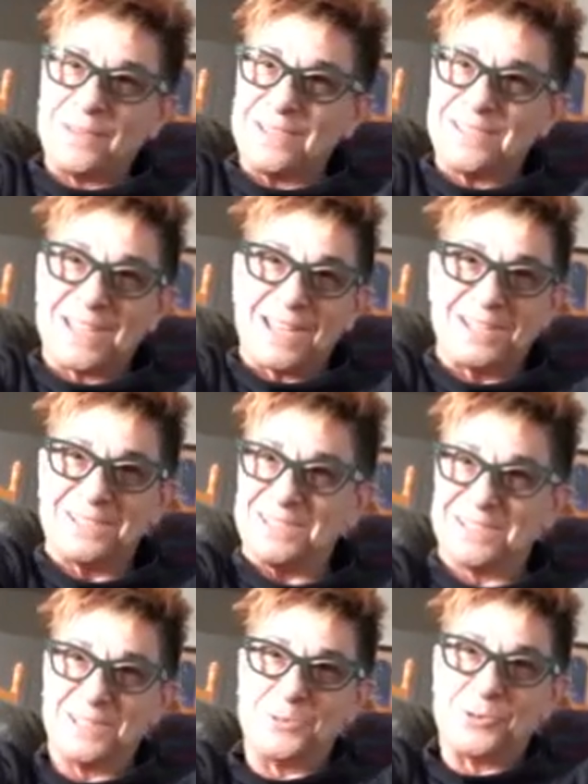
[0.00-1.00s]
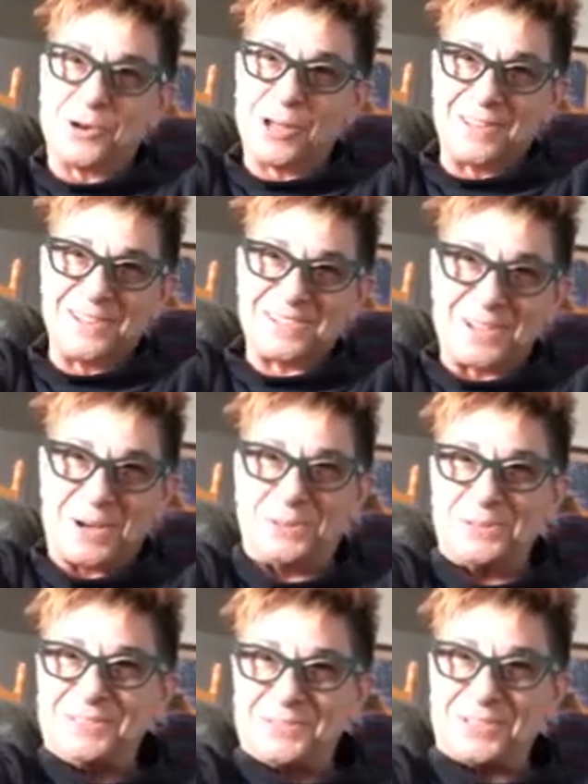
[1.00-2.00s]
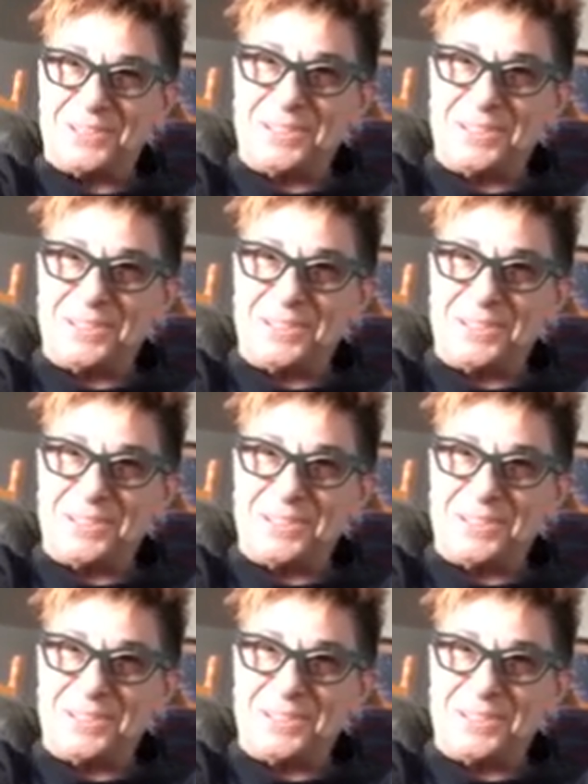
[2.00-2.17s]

excited to see where all this goes for you.